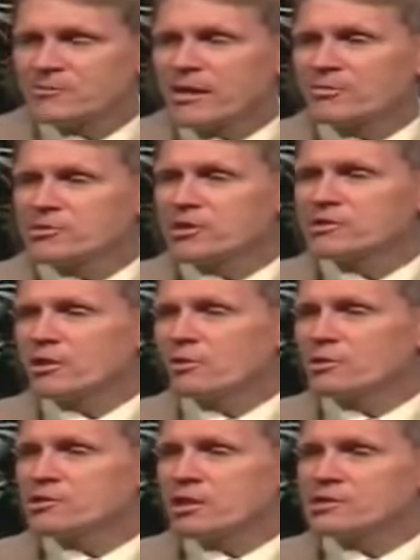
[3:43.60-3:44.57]
The Bible says the
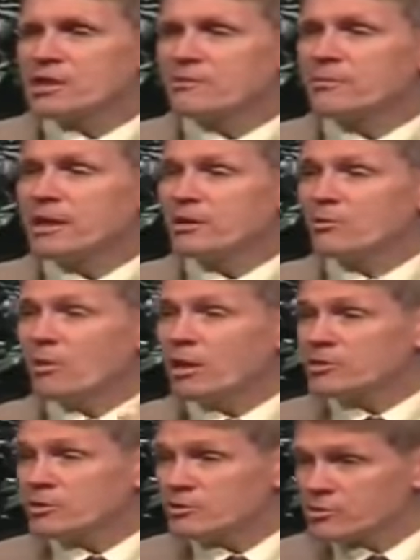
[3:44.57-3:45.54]
Lord sits on many
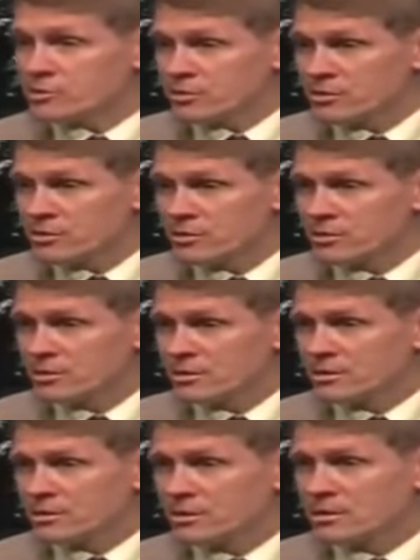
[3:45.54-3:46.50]
waters.
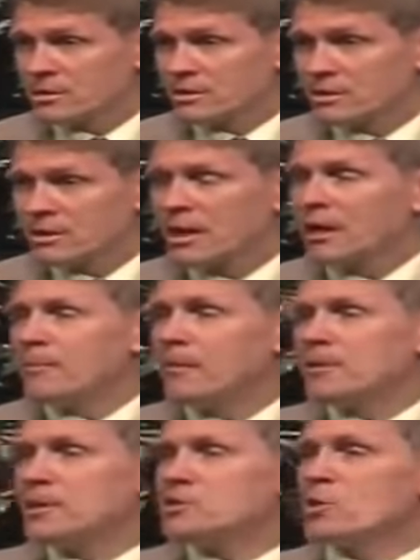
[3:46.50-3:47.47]

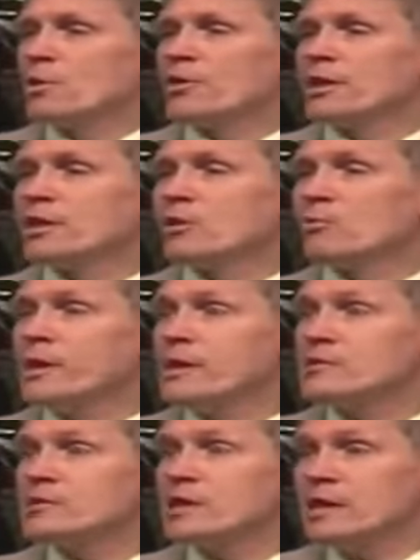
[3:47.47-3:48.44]
Maybe this whole thing that
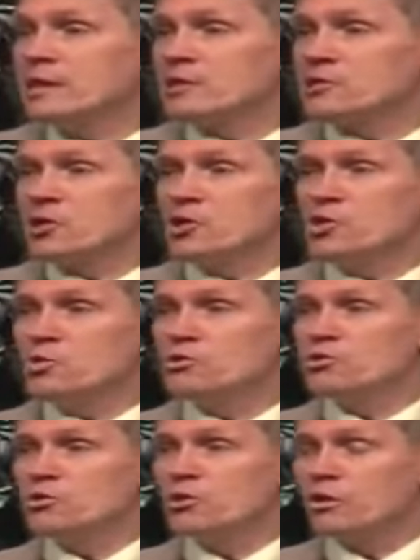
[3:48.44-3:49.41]
we see, this
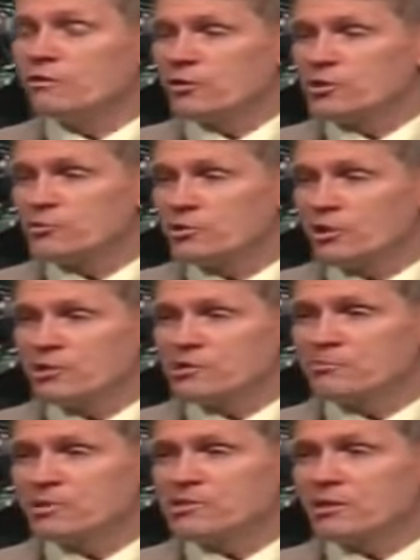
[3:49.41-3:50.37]
huge universe with all
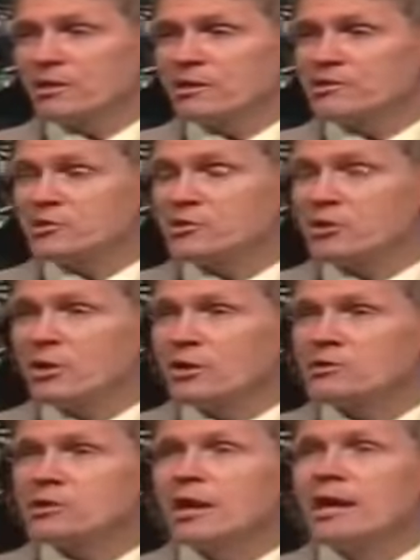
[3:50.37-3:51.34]
these bazillions of
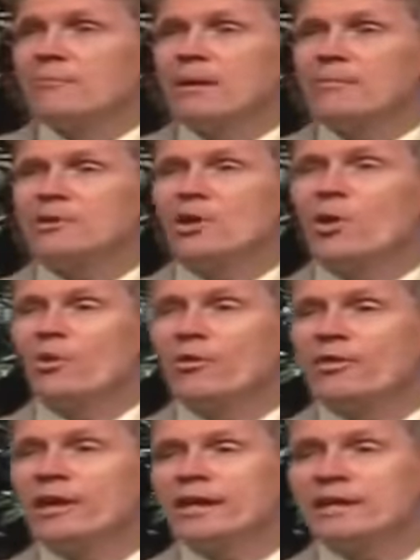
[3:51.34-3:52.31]
stars, maybe the whole
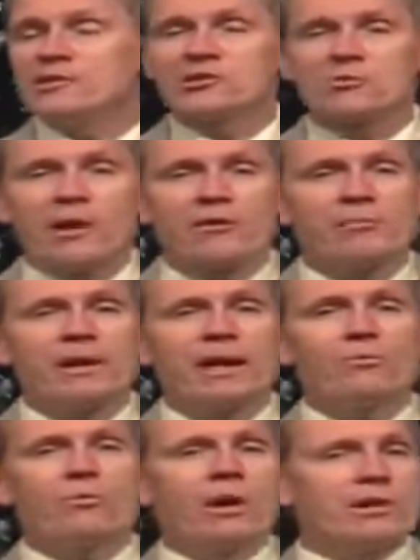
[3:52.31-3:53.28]
thing is surrounded
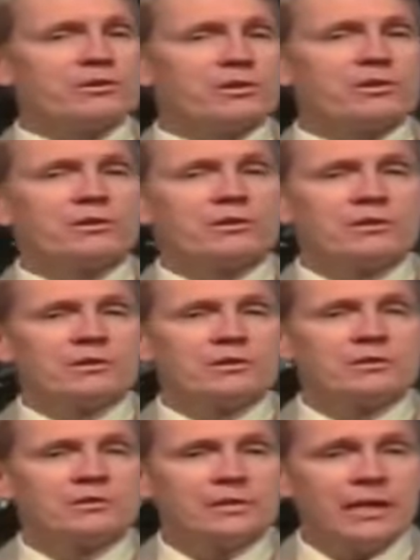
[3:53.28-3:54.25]
by water.
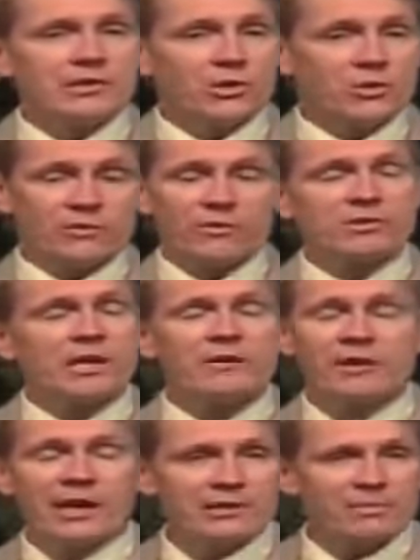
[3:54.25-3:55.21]
That's the only verse
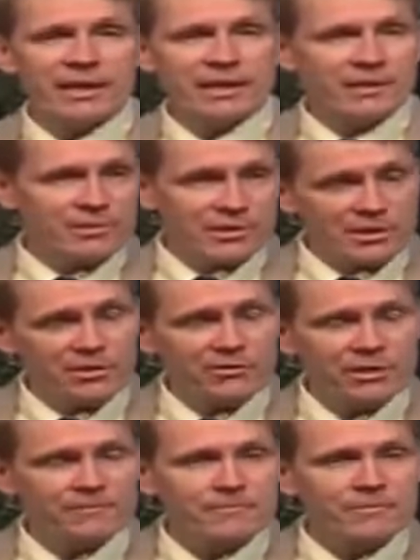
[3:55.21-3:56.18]
I've got to back up this
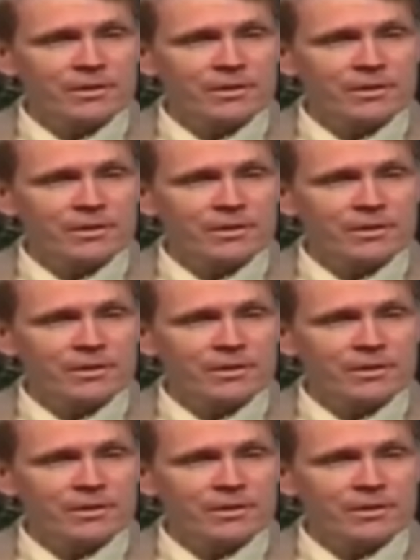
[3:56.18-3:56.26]
theory.